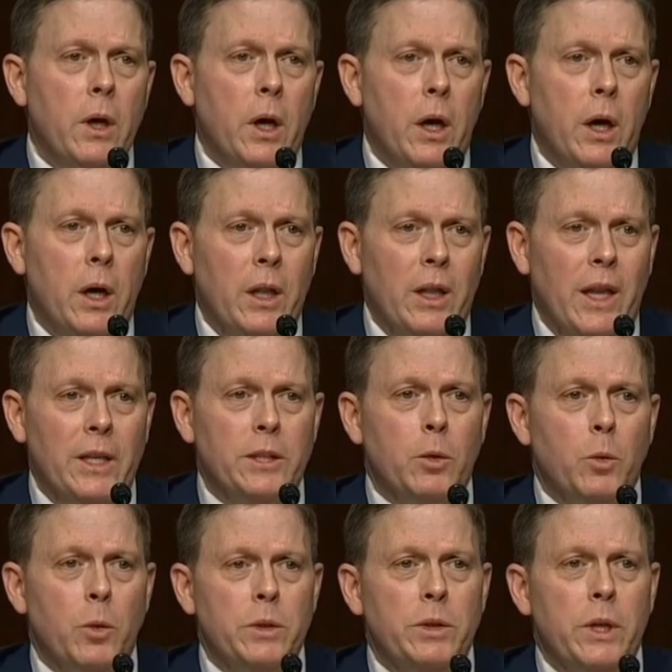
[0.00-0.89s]

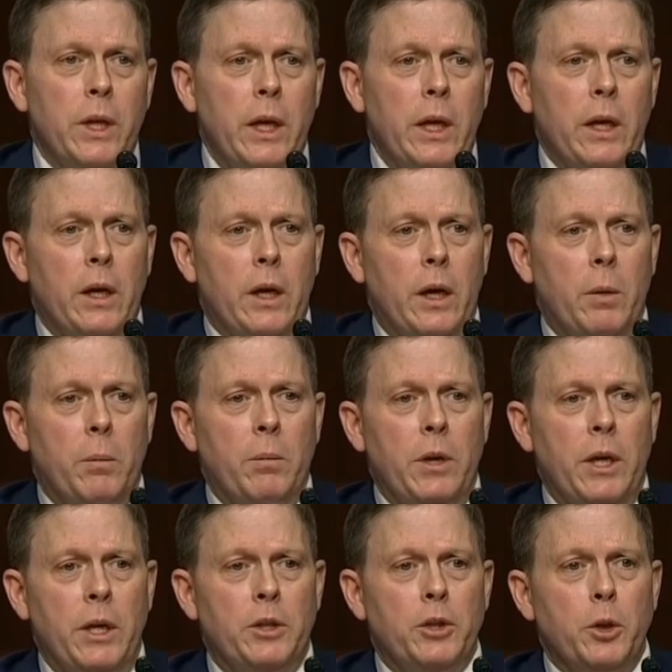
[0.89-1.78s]
unless it was
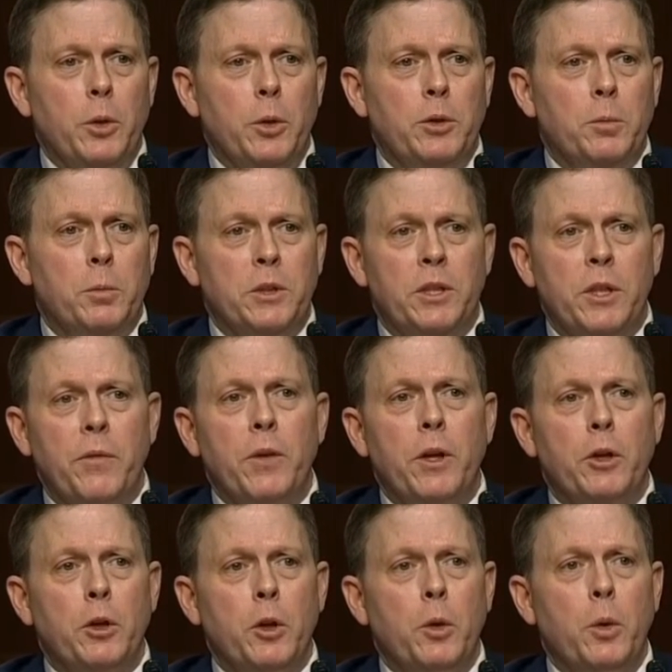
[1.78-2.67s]
a issue
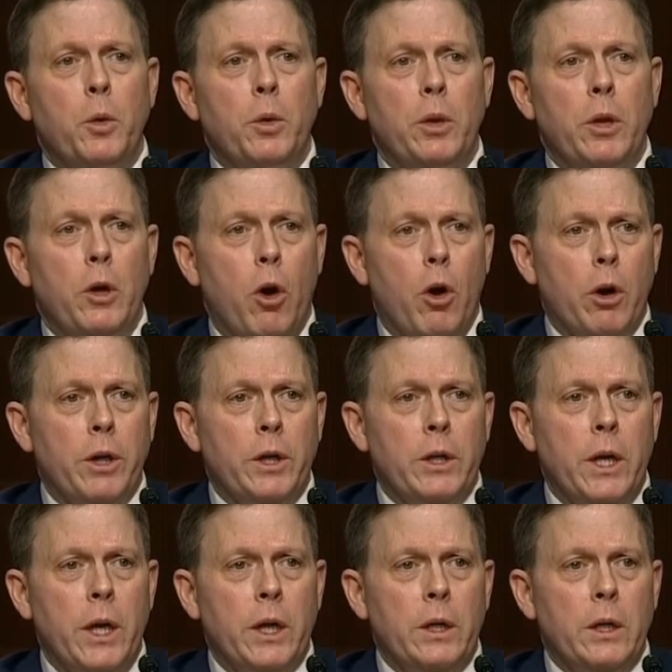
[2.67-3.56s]
specific to the
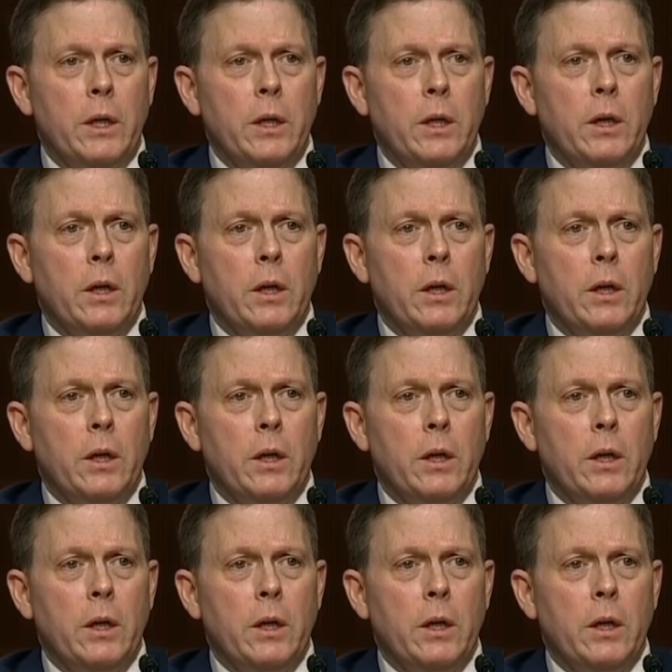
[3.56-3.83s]
architect